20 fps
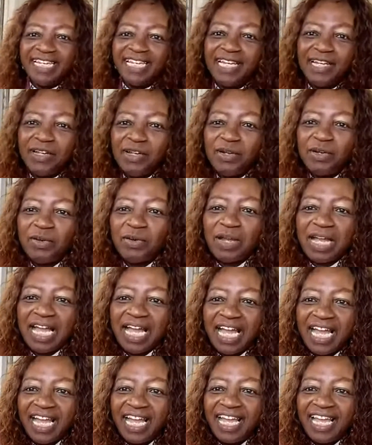Hello.
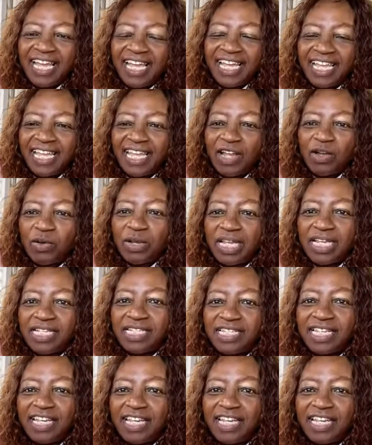Hi. How is